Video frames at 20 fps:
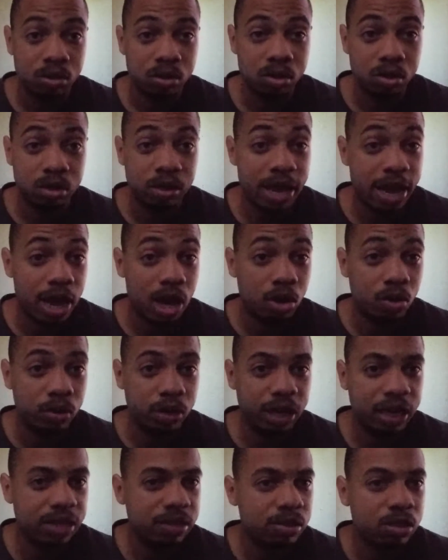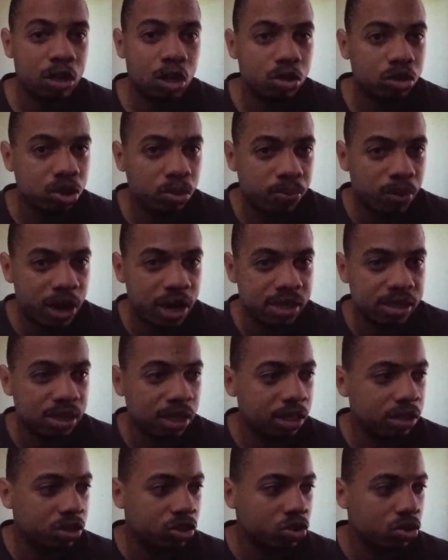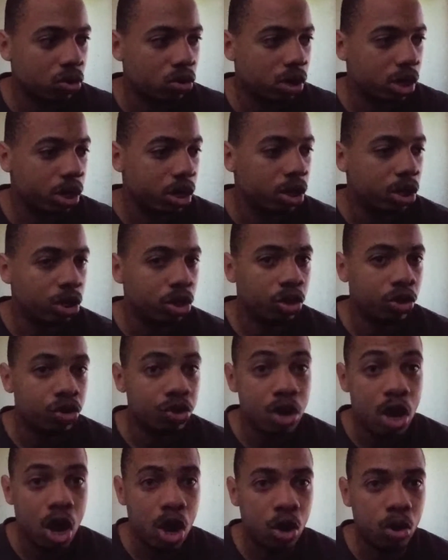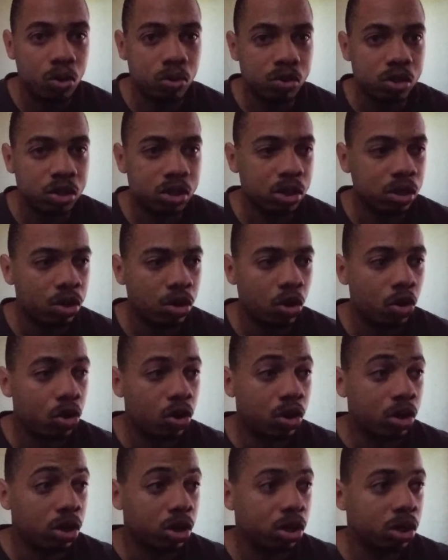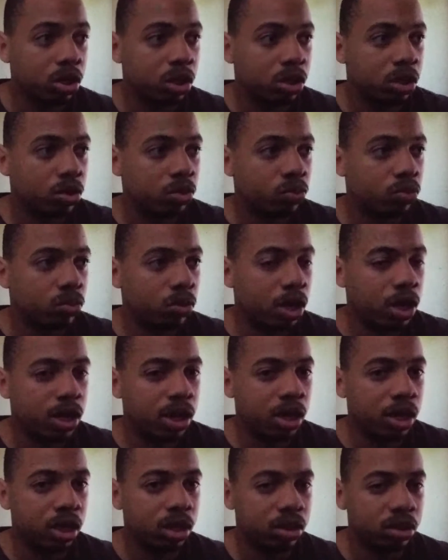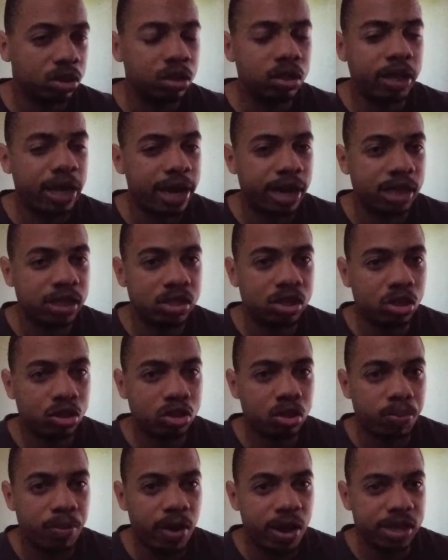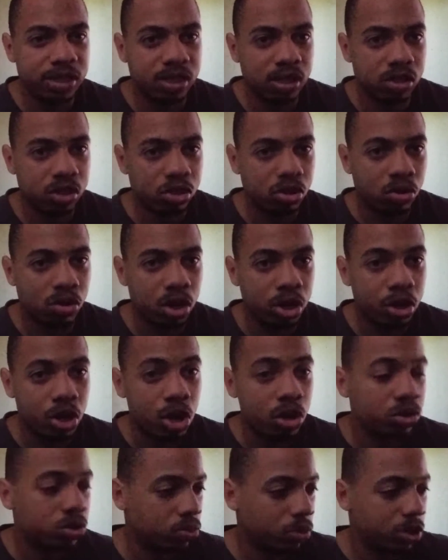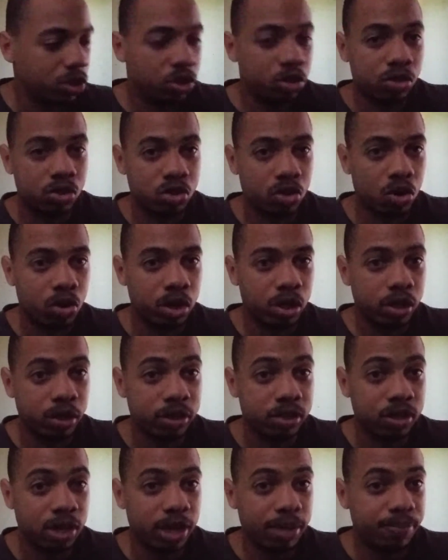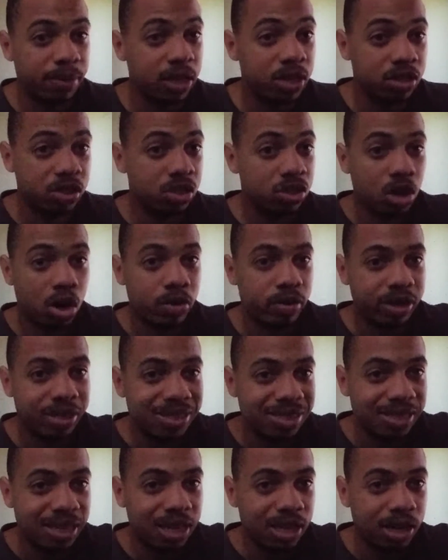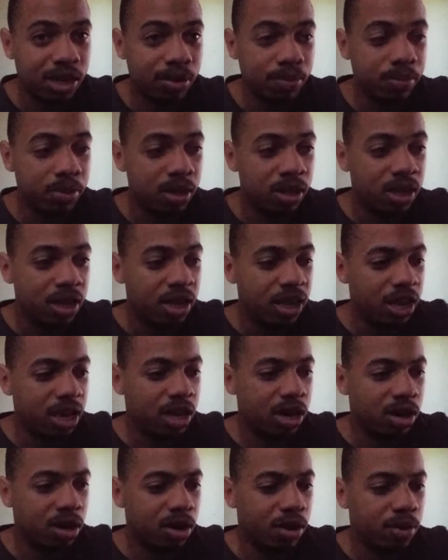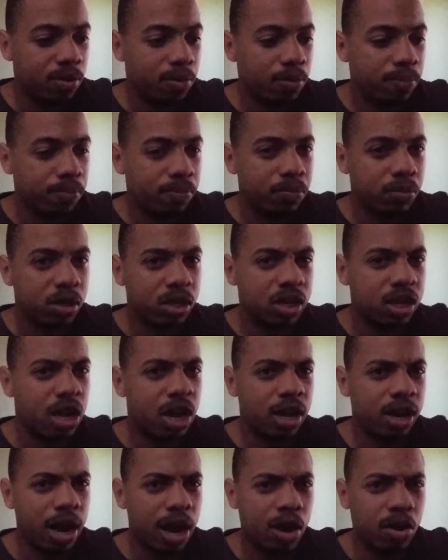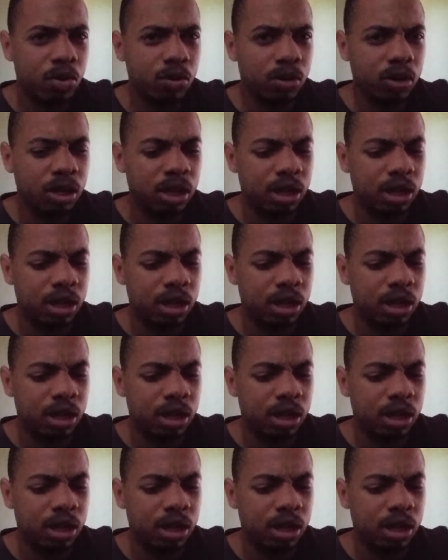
Now, it's no surprise that Sora knows, it's no surprise that Sora knows what Yozora looks like, because he's already seen him in a cutout